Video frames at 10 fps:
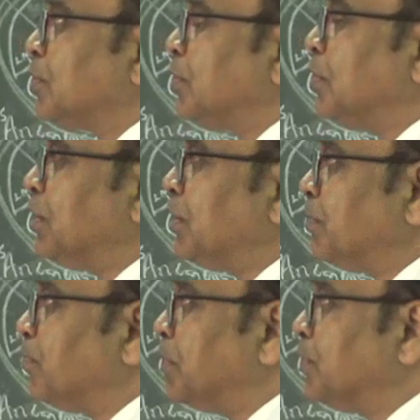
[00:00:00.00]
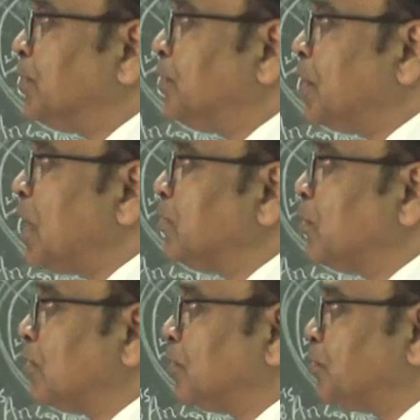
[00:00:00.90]
the big
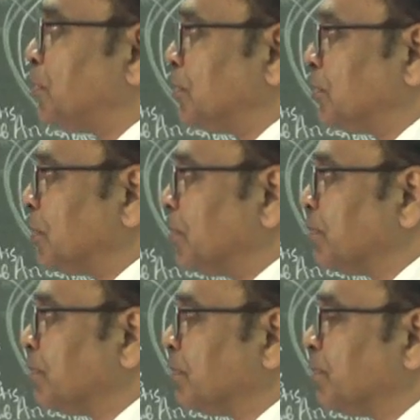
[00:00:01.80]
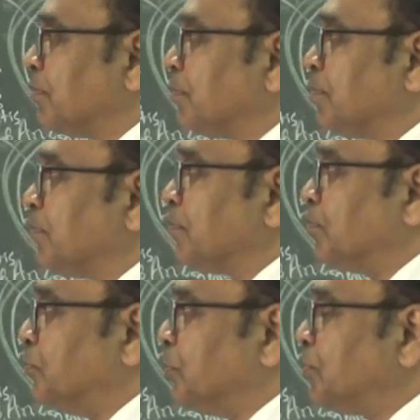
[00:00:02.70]
triangular space.
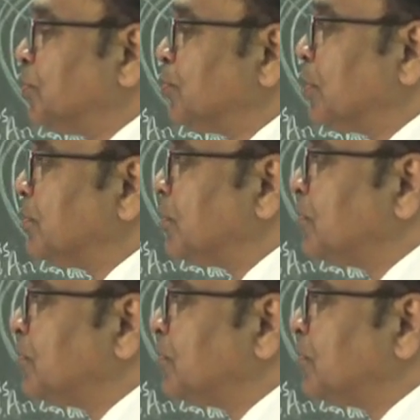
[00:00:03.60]
This you can say